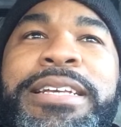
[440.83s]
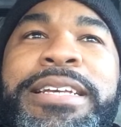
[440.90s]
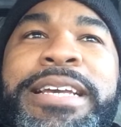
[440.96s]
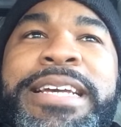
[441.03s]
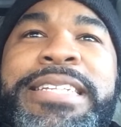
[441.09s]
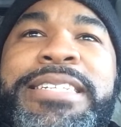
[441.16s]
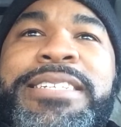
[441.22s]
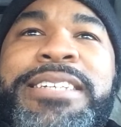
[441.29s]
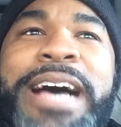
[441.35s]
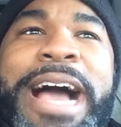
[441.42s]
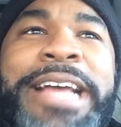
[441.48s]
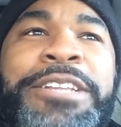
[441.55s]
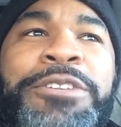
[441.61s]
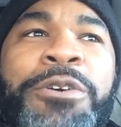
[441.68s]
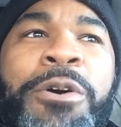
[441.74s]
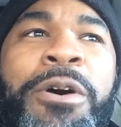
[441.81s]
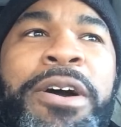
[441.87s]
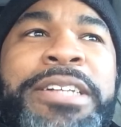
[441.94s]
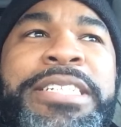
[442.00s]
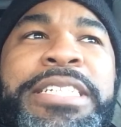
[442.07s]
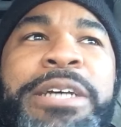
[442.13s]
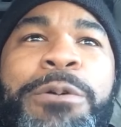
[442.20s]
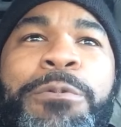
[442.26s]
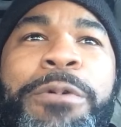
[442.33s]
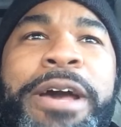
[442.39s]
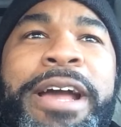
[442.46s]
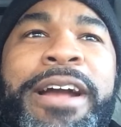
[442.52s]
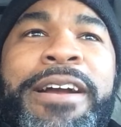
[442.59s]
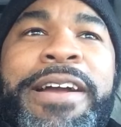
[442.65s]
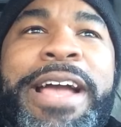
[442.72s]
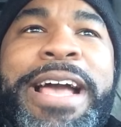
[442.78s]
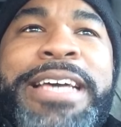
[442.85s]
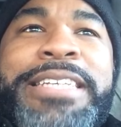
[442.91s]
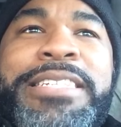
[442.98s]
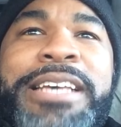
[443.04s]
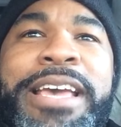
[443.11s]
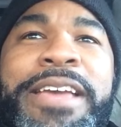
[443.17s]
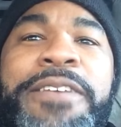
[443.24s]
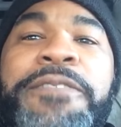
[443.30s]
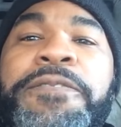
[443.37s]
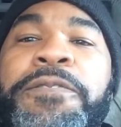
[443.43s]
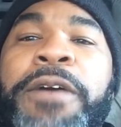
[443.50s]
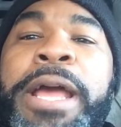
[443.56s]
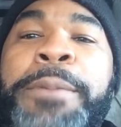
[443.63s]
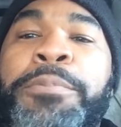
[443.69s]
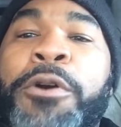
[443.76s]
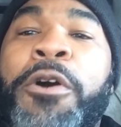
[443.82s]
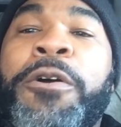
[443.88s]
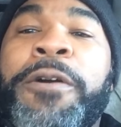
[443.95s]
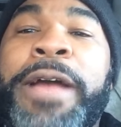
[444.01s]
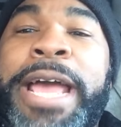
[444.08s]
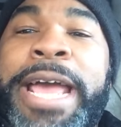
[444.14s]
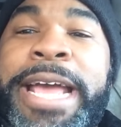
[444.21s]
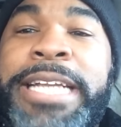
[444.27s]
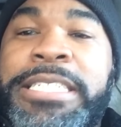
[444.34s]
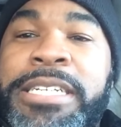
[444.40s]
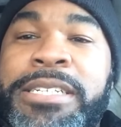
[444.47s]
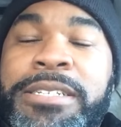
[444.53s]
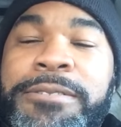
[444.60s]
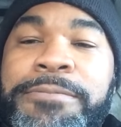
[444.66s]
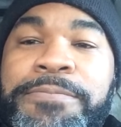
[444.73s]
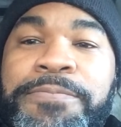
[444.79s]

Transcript: get signed on somewhere as a freight broker agent.